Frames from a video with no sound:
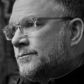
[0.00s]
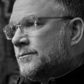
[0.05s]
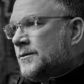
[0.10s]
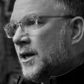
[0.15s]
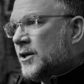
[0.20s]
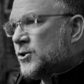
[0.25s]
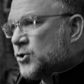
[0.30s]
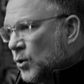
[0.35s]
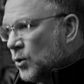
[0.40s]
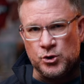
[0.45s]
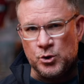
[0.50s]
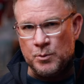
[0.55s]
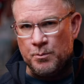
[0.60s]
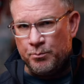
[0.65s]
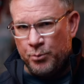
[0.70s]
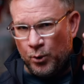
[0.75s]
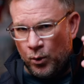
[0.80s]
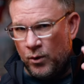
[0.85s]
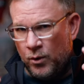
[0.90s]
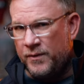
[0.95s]
And so, as you
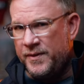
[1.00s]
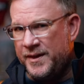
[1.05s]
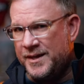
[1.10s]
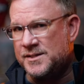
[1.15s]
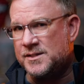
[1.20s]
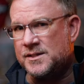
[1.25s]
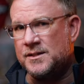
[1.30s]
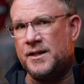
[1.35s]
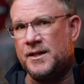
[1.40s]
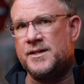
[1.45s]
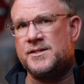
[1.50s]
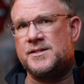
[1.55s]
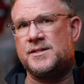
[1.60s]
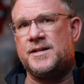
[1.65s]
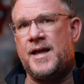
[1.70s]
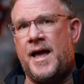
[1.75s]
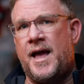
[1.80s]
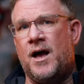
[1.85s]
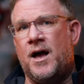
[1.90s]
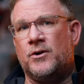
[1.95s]
boil this list
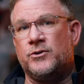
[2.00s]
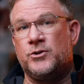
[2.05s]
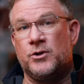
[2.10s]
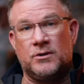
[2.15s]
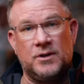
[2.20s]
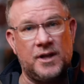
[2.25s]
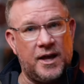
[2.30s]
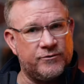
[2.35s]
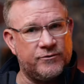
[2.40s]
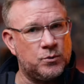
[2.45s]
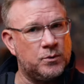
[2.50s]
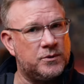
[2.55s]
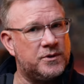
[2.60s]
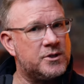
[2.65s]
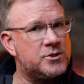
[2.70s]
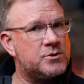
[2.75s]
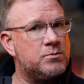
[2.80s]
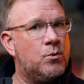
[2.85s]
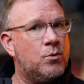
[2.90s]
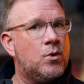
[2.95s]
down, you're left with
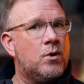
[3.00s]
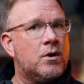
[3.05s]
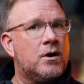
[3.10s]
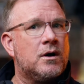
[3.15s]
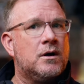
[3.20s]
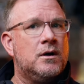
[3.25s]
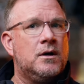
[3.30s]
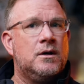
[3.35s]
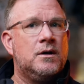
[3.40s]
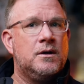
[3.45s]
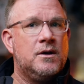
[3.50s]
this more